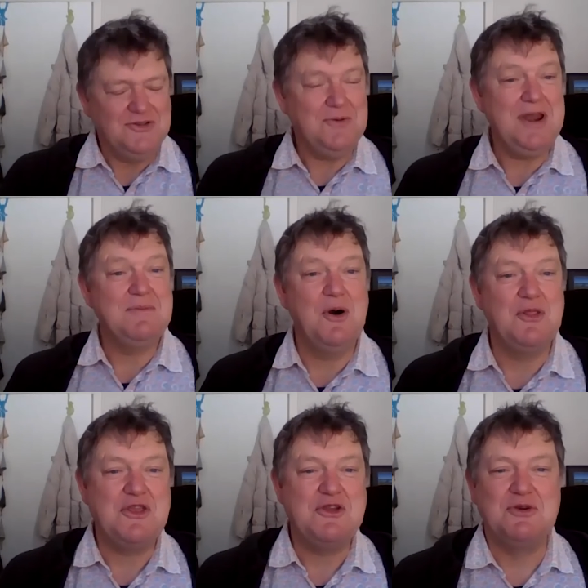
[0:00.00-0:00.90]
Is there any
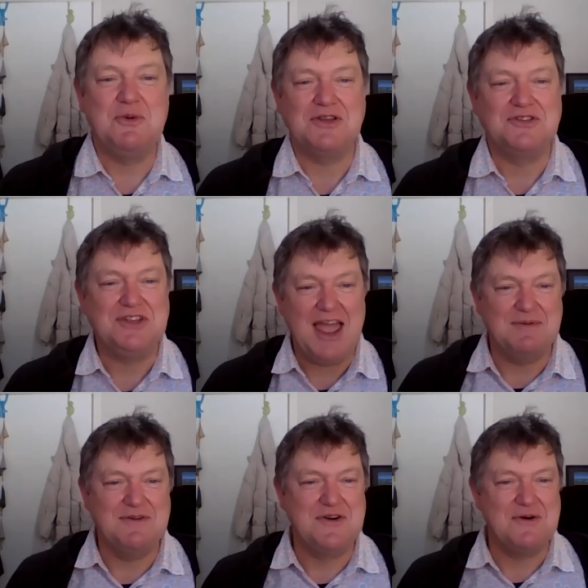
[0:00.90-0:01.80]
more that you would want to
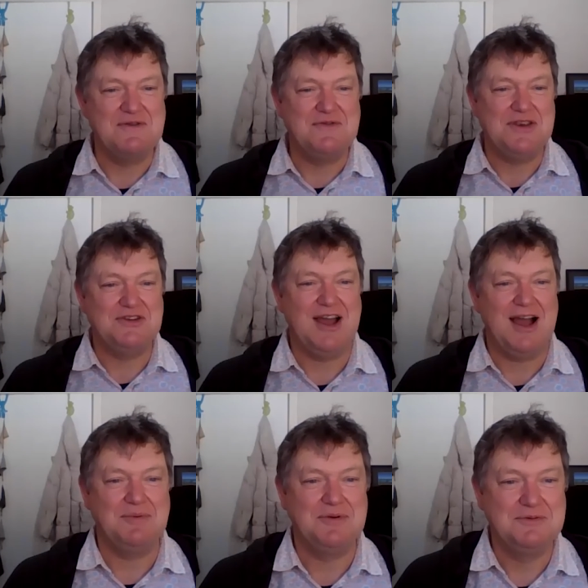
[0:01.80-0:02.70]
say before we finish
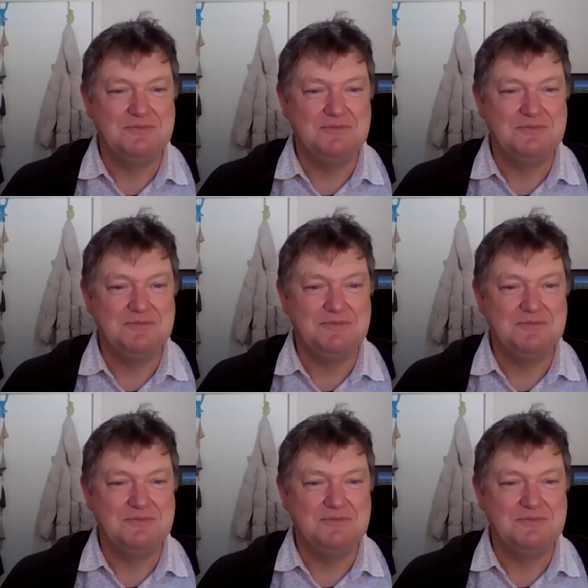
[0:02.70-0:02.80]
up?